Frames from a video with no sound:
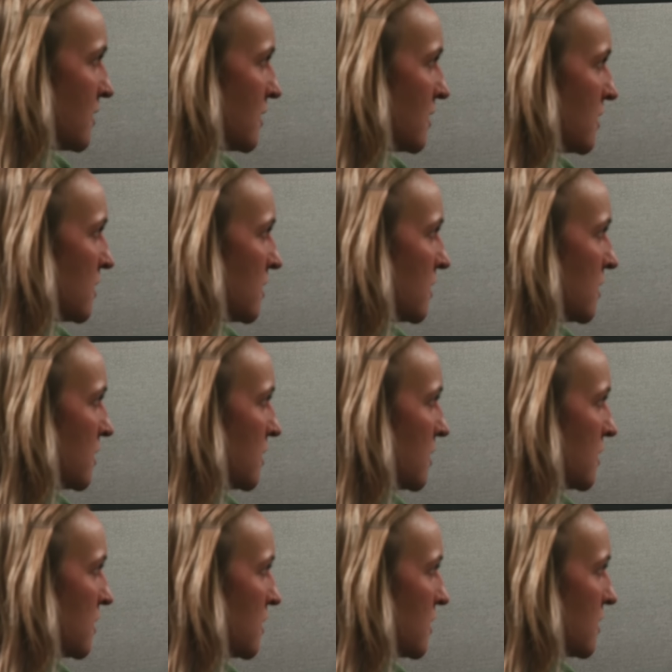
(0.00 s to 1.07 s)

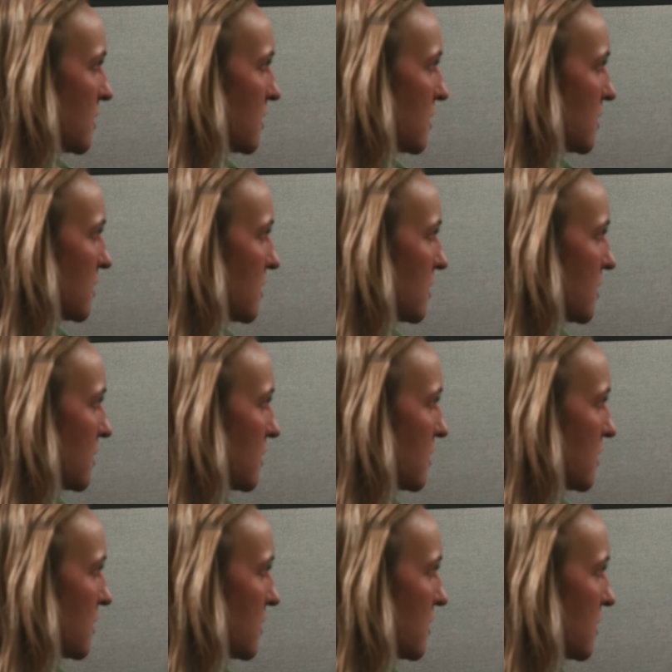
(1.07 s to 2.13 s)

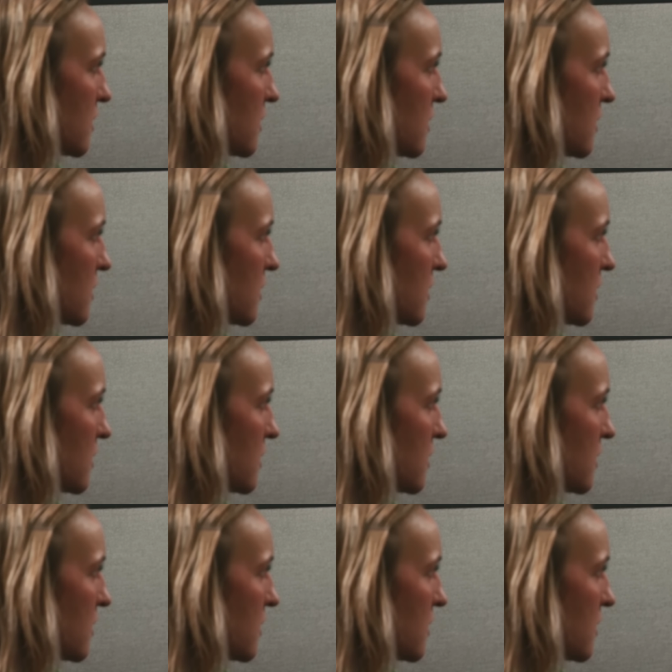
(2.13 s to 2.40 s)
This person isn't speaking.